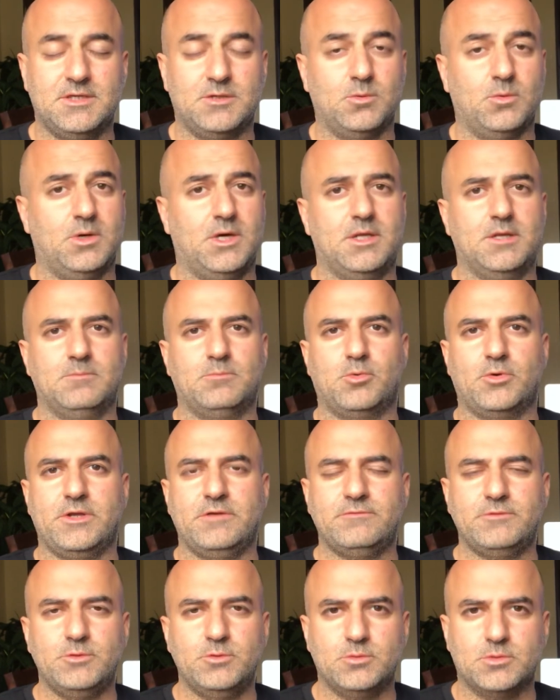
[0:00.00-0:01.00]
and what a
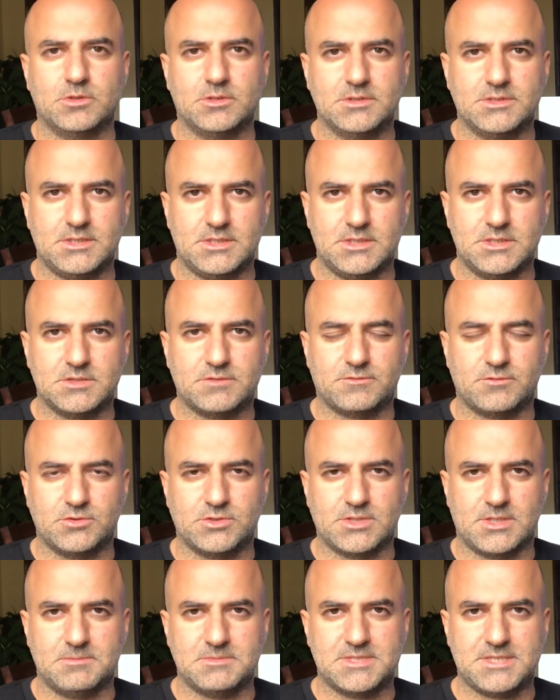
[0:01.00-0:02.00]
brave new world it is for
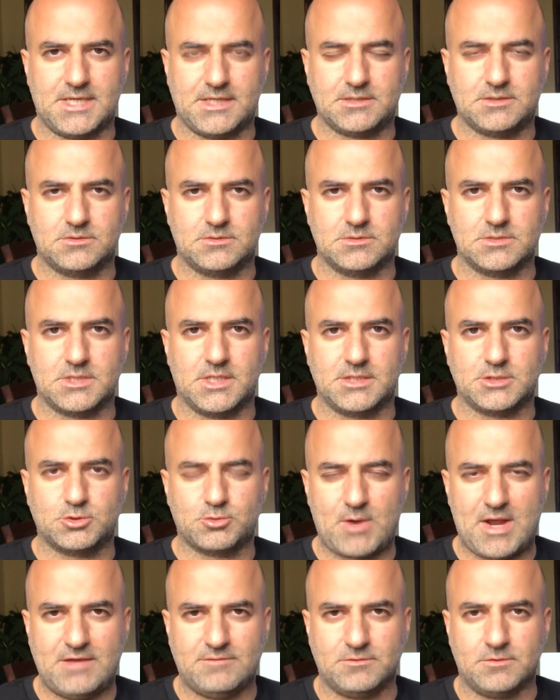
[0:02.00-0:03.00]
some sectors like
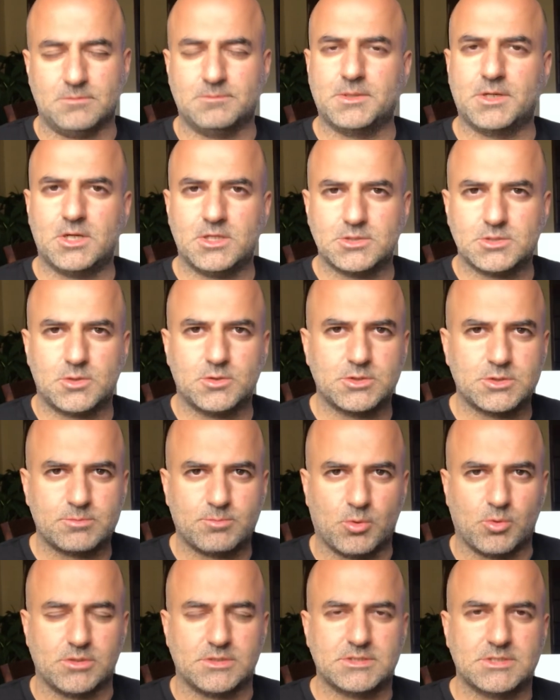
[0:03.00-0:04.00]
travel, but also
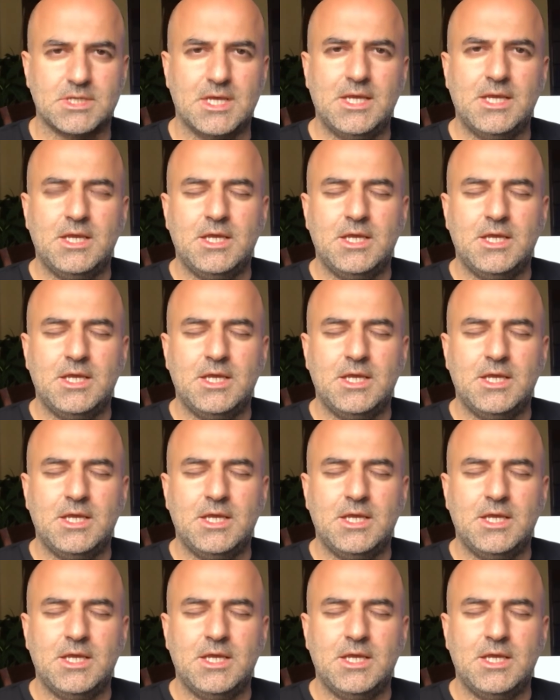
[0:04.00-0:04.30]
sports.